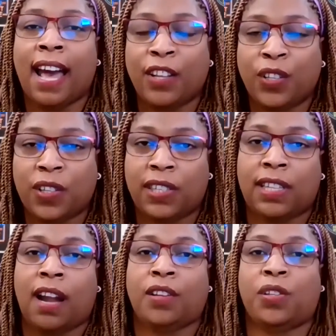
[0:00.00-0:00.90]
They
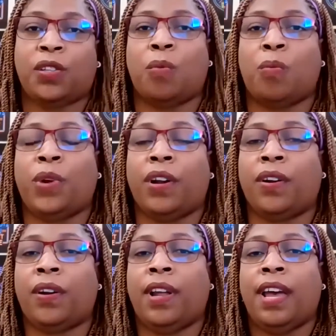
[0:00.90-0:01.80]
had to start
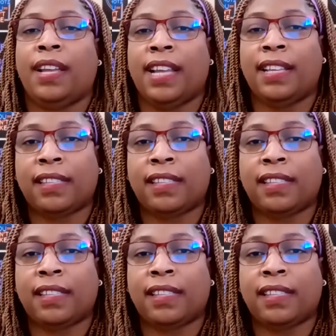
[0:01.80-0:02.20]
somewhere.